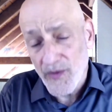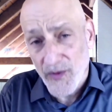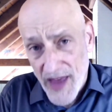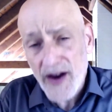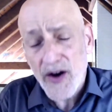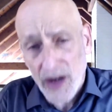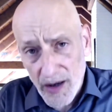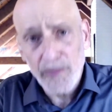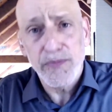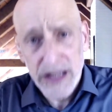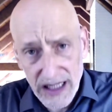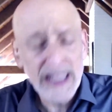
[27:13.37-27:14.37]
they are
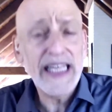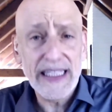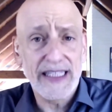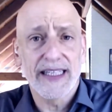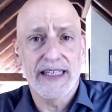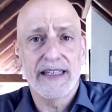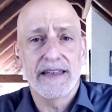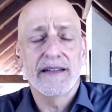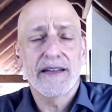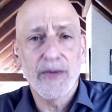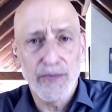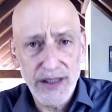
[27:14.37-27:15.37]
completely
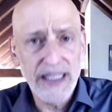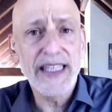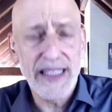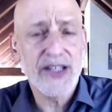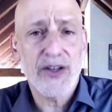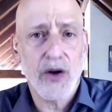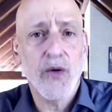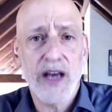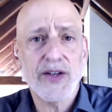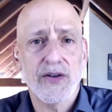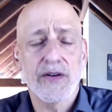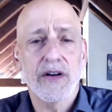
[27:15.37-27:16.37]

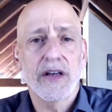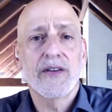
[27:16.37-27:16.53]
sequestered